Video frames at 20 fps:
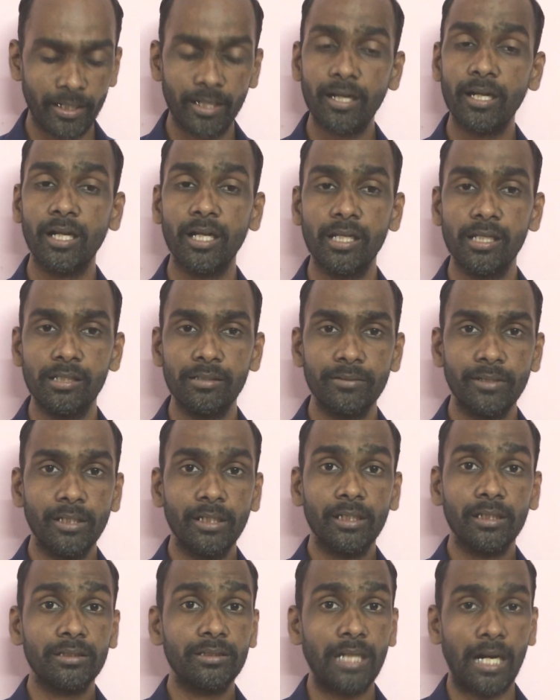Nangal,
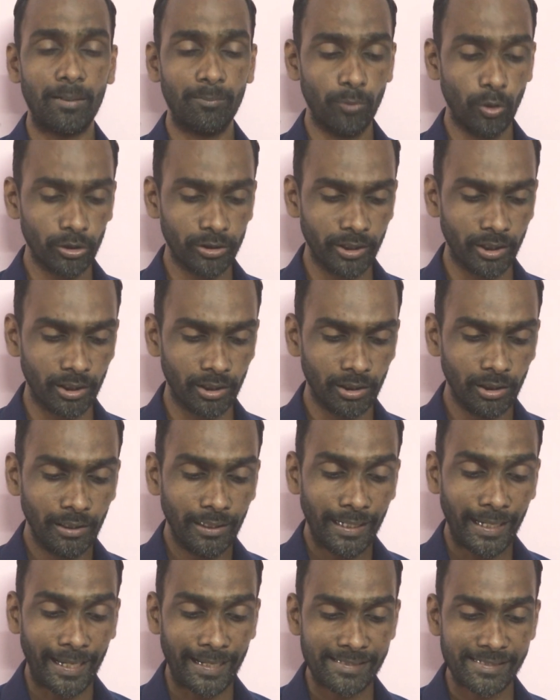Damodar,
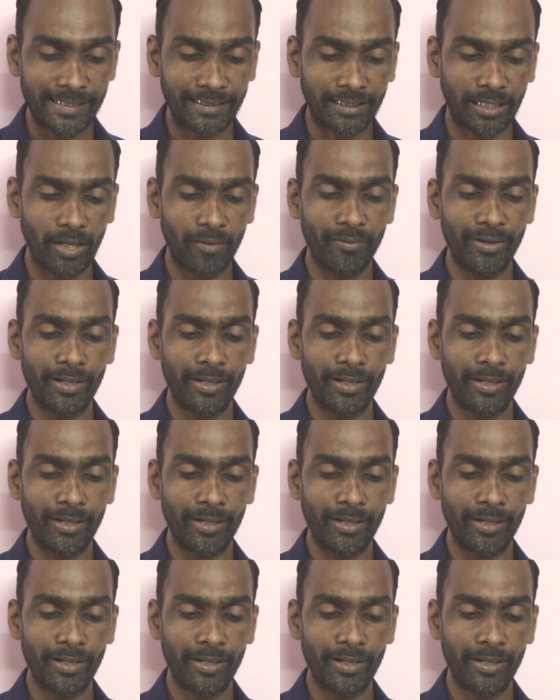etc.